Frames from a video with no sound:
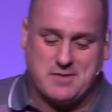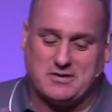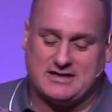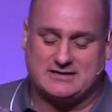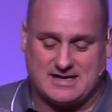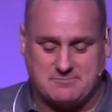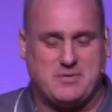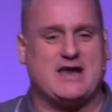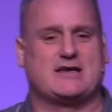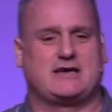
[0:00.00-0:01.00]
But he came
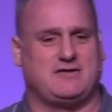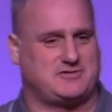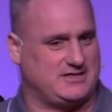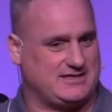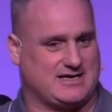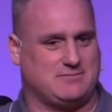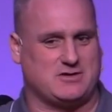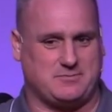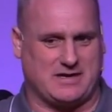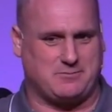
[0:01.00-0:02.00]
bearing gifts, and he came
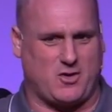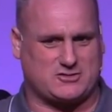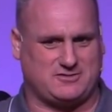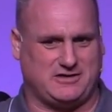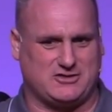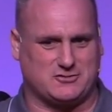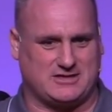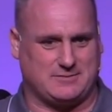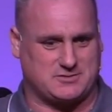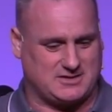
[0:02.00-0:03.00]
with a big box of
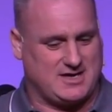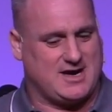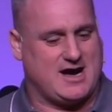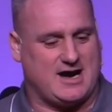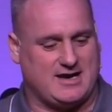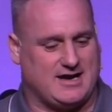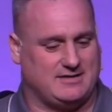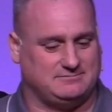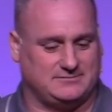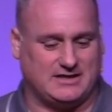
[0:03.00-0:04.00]
videotapes,
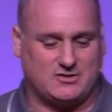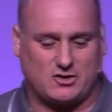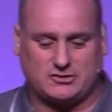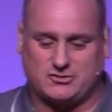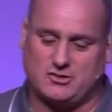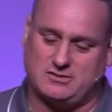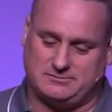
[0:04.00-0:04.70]
and he knocked the door.